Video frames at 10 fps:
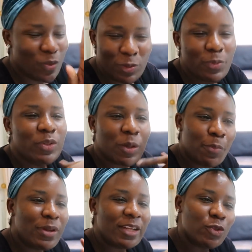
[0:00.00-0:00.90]
People, some
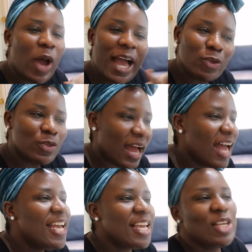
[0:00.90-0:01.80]
people like to argue
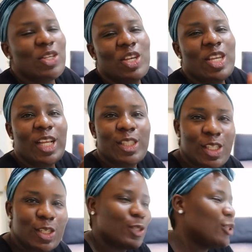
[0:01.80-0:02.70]
that it's genetics.